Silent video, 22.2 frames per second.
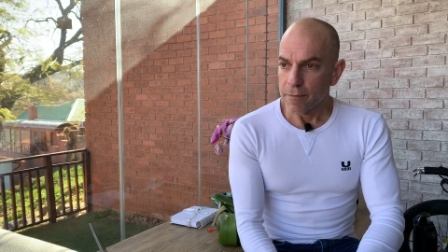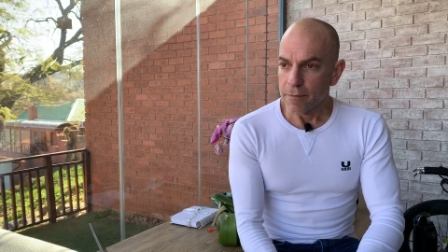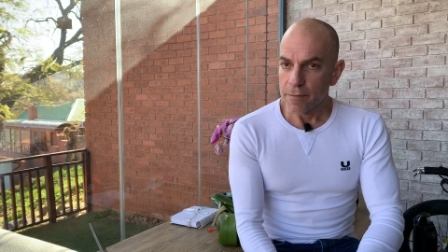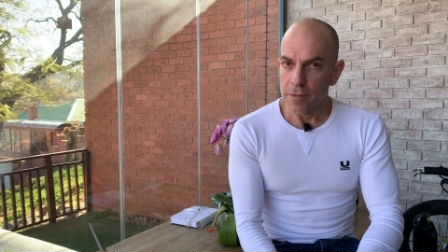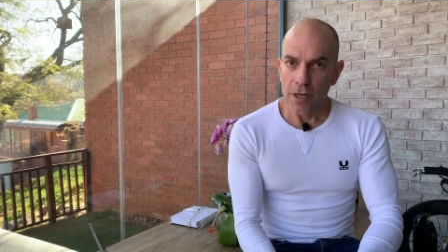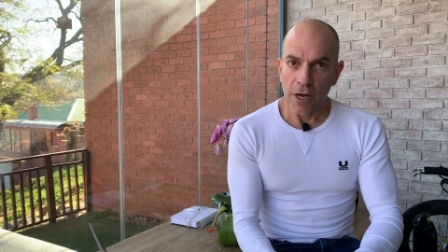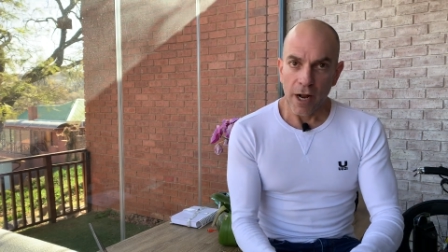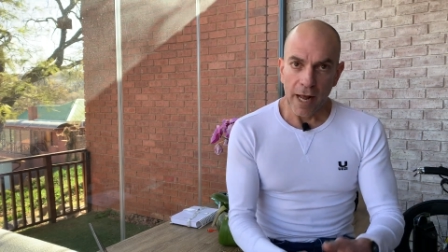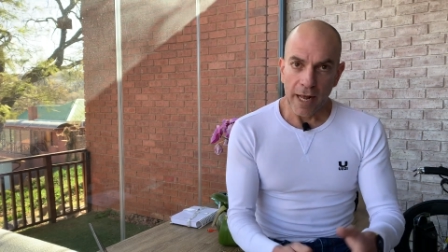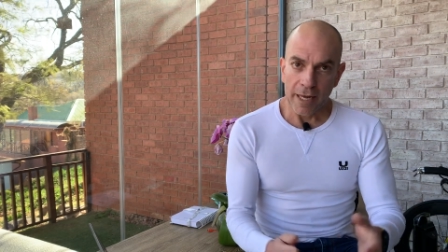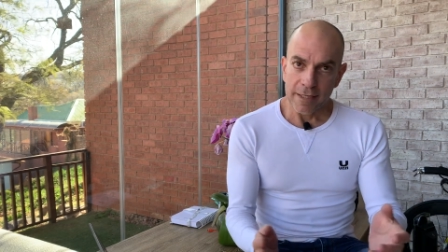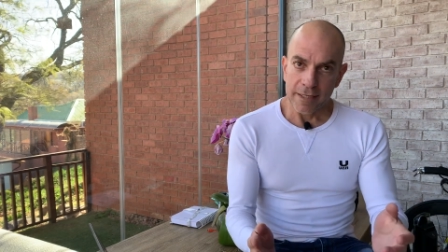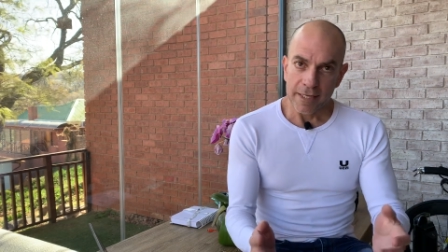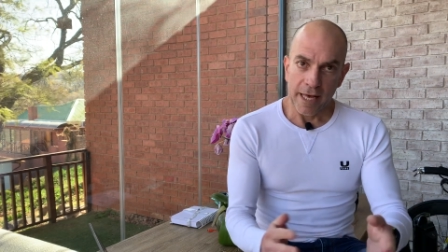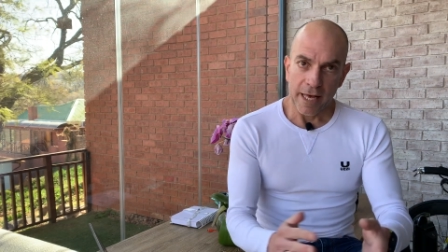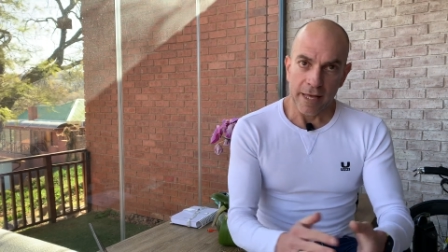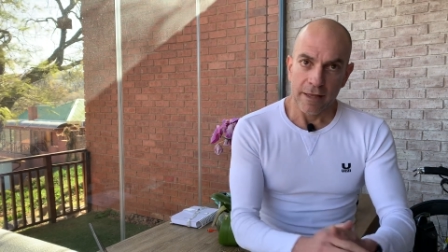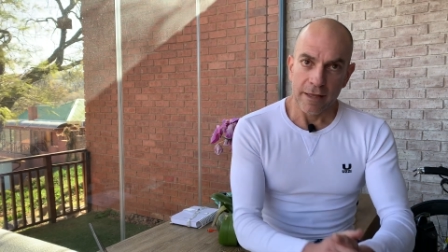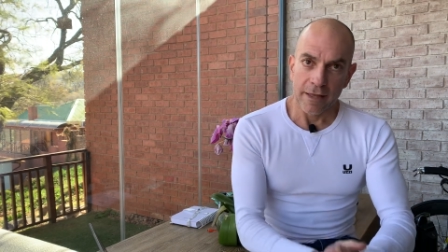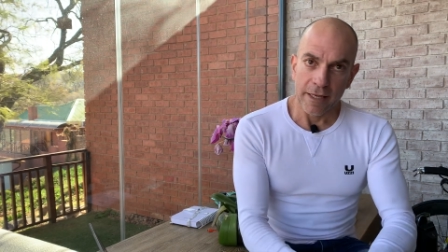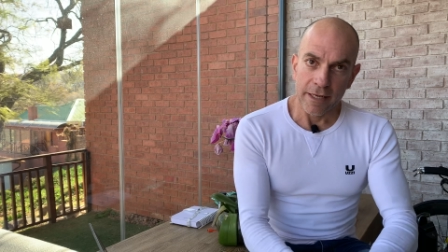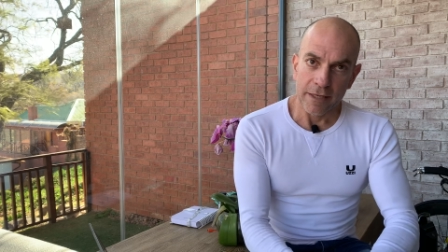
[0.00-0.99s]
you know, us
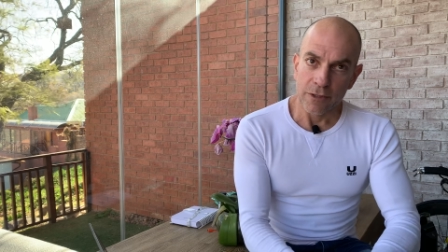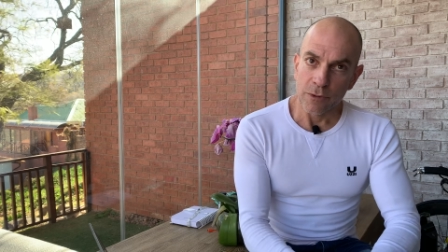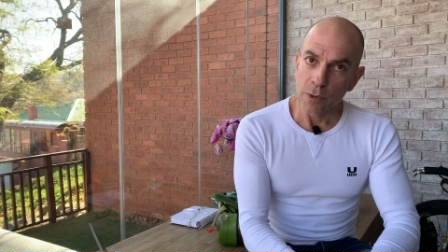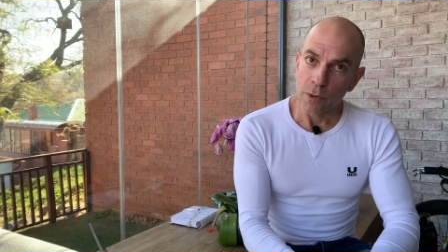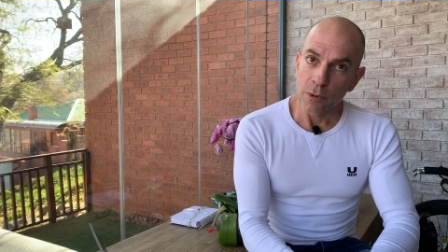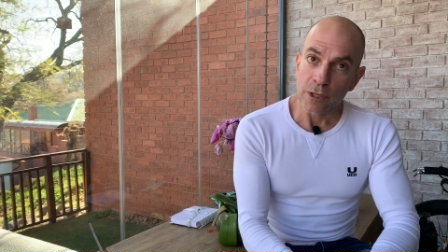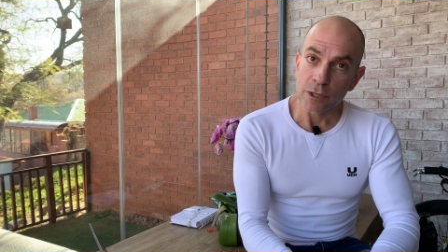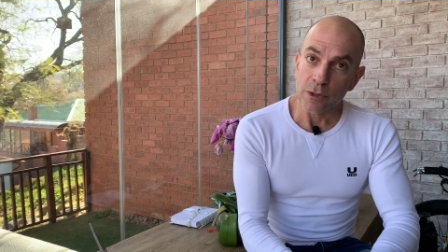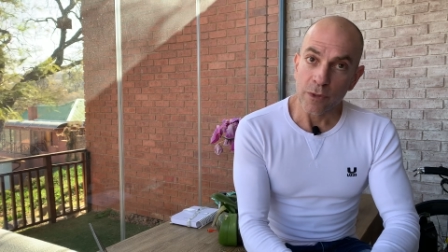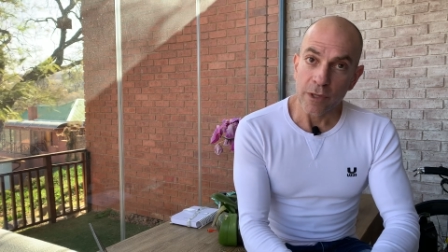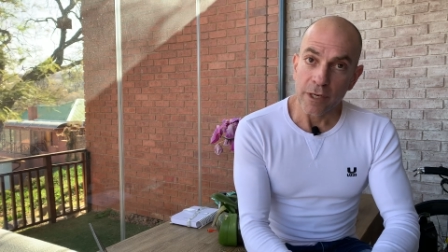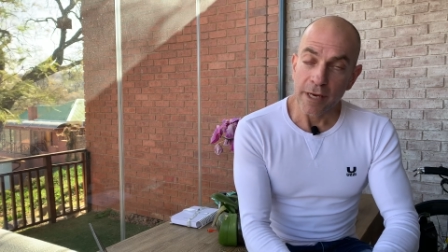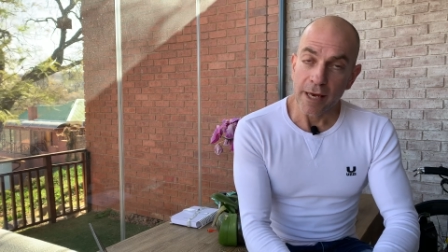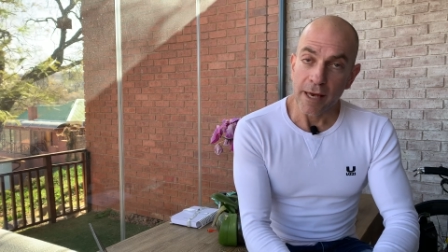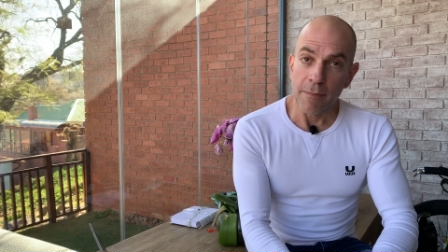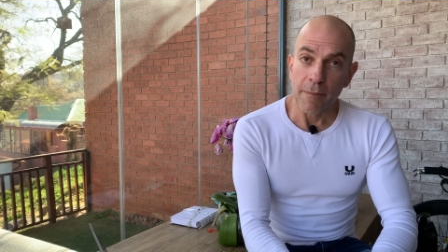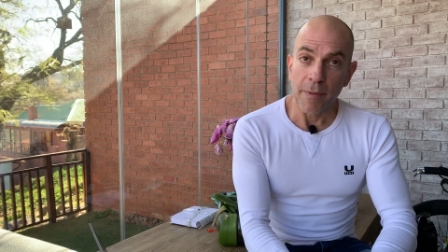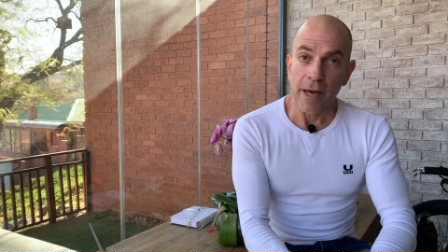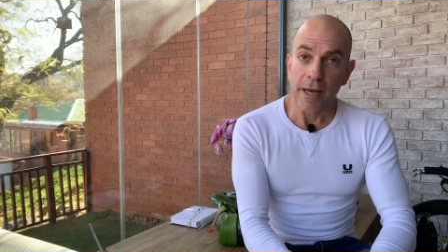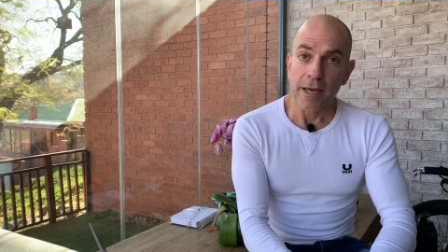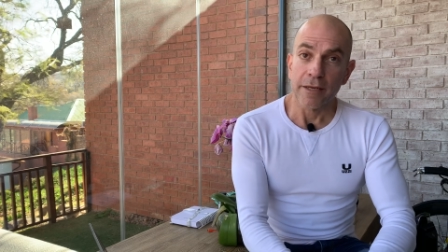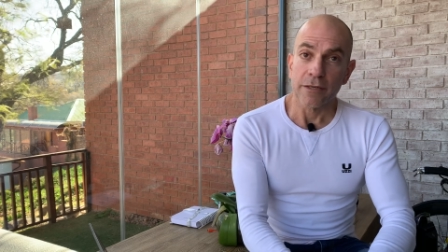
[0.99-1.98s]
athletes, we always want to get
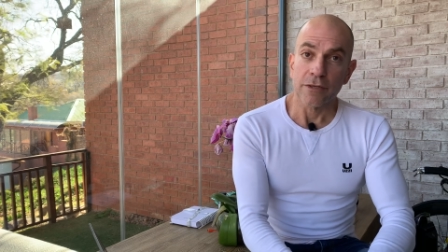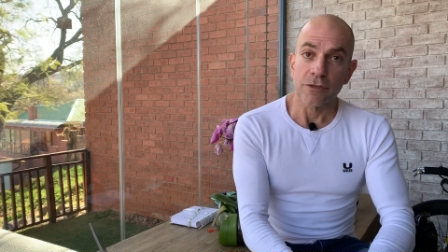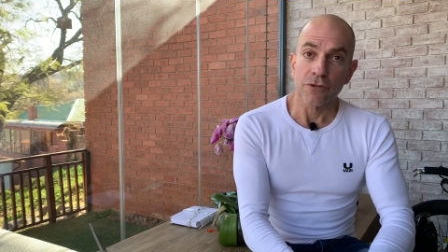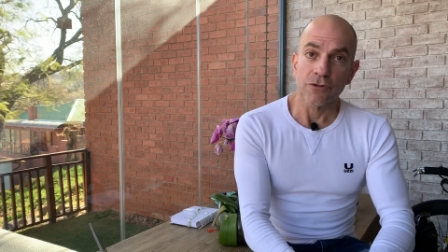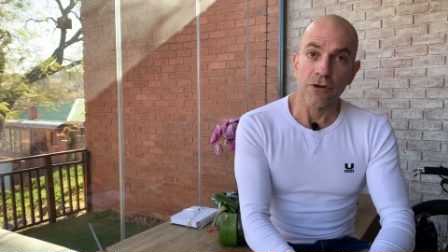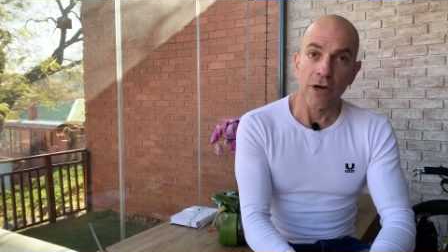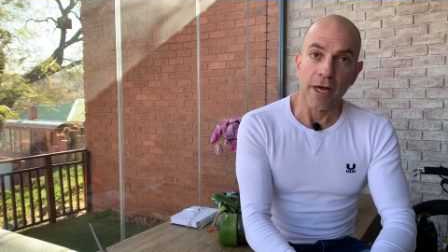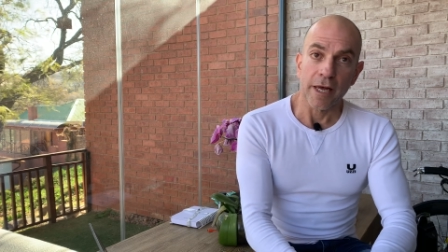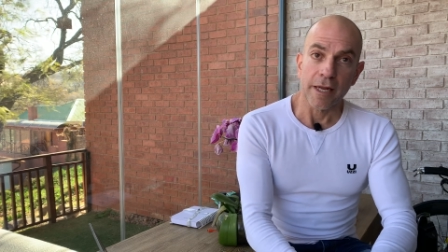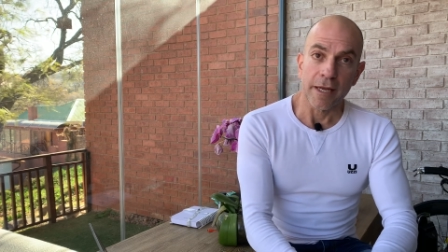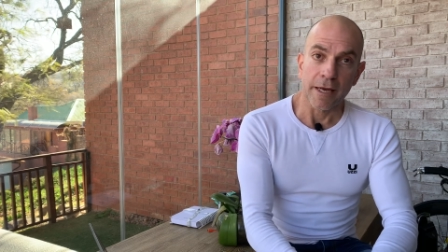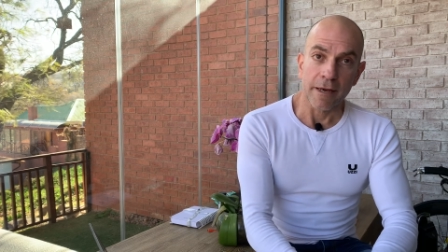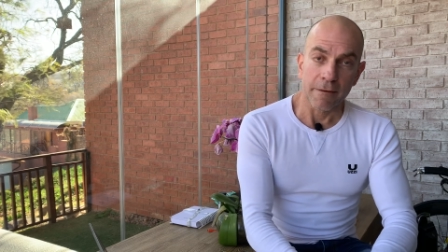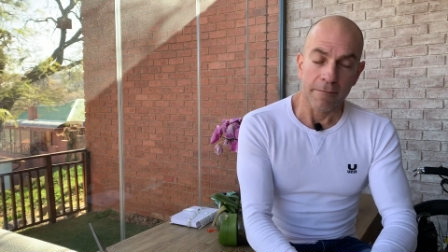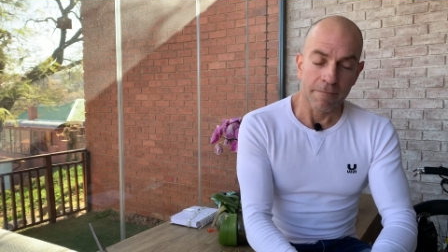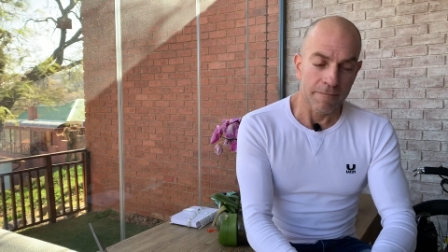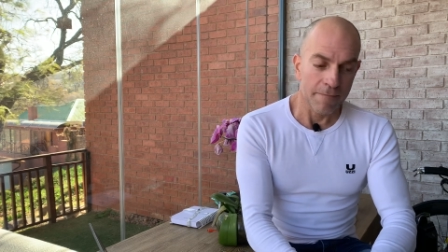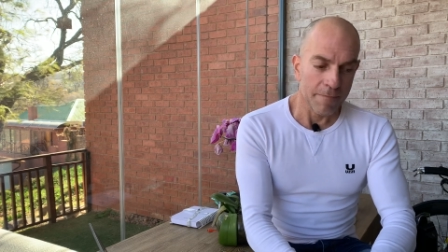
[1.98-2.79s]
back into training.